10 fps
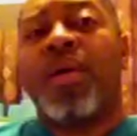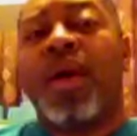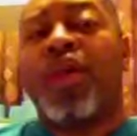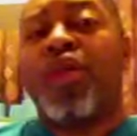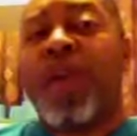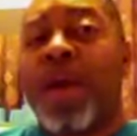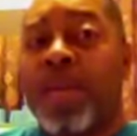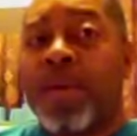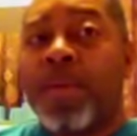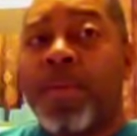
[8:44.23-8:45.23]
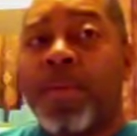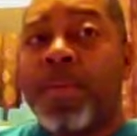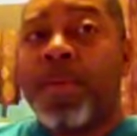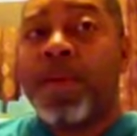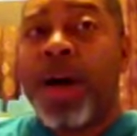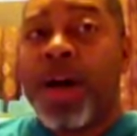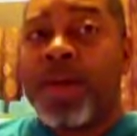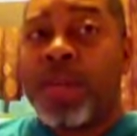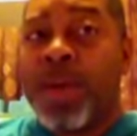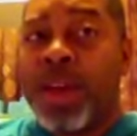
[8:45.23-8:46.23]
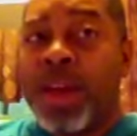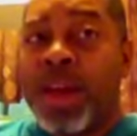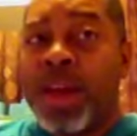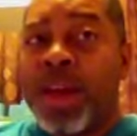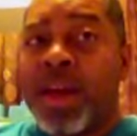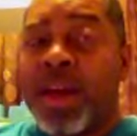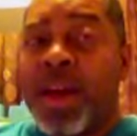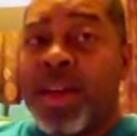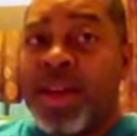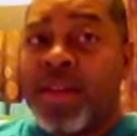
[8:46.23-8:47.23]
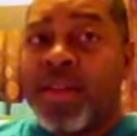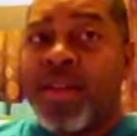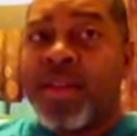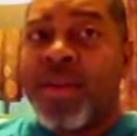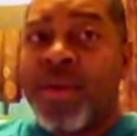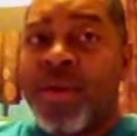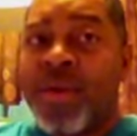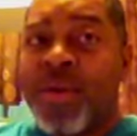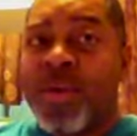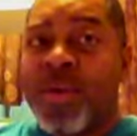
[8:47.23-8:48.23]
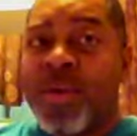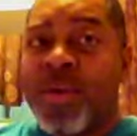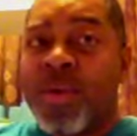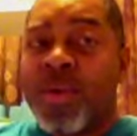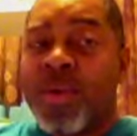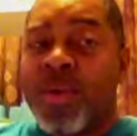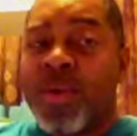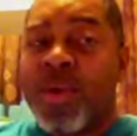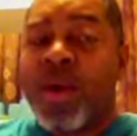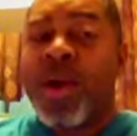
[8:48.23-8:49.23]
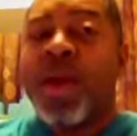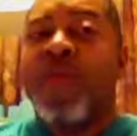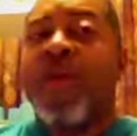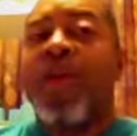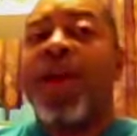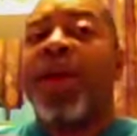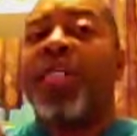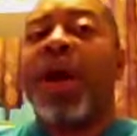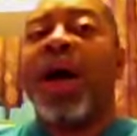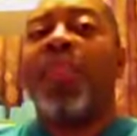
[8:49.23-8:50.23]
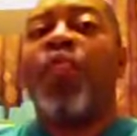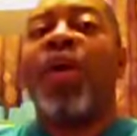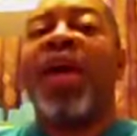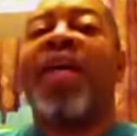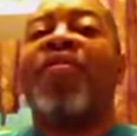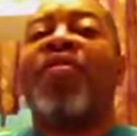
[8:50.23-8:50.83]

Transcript: Accept the possibility that this is true. If we're reading the Bible, we have